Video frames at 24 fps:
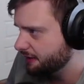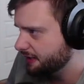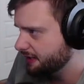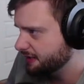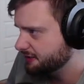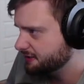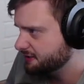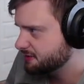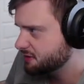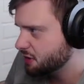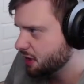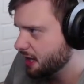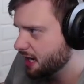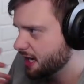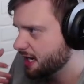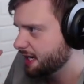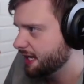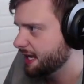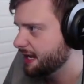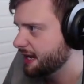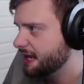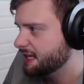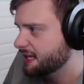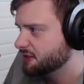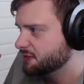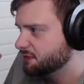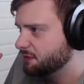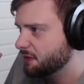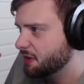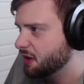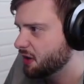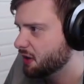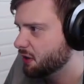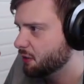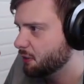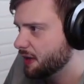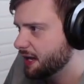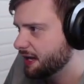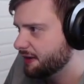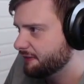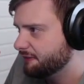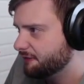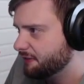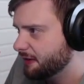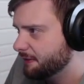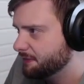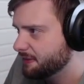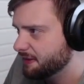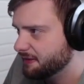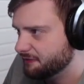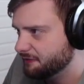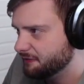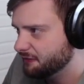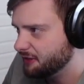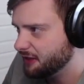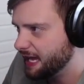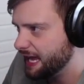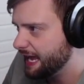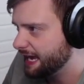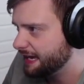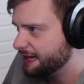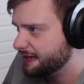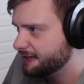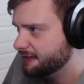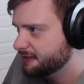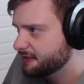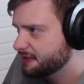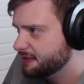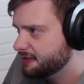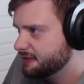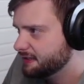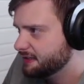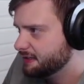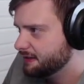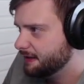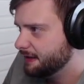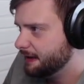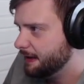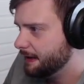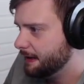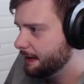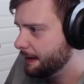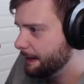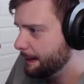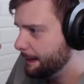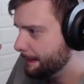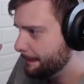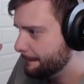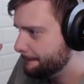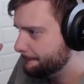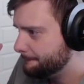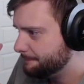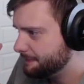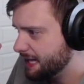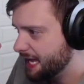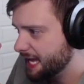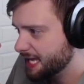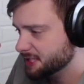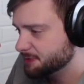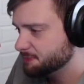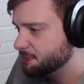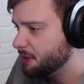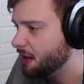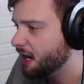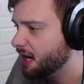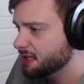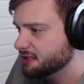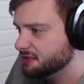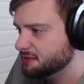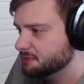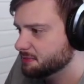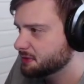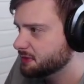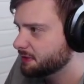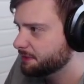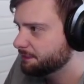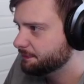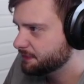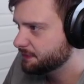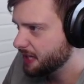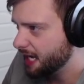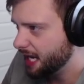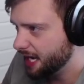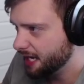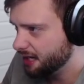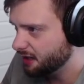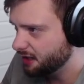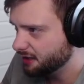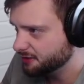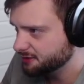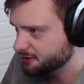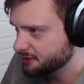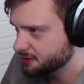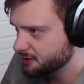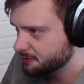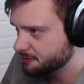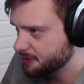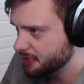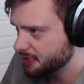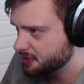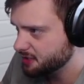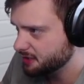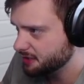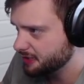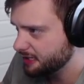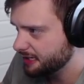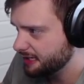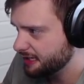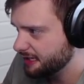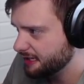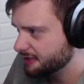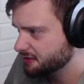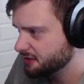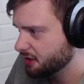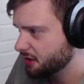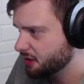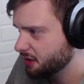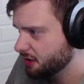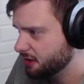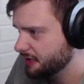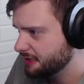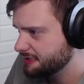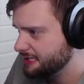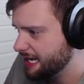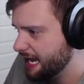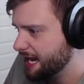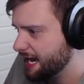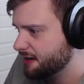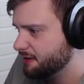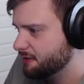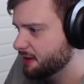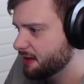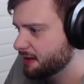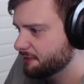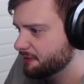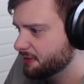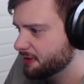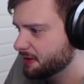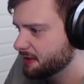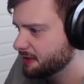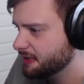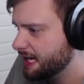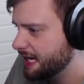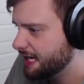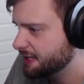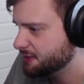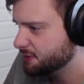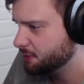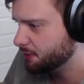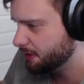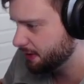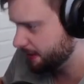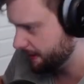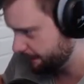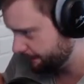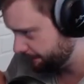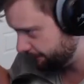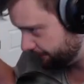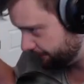He's trying to get as far away from the flak as possible, and also to make sure that he has a good attack run for the last one.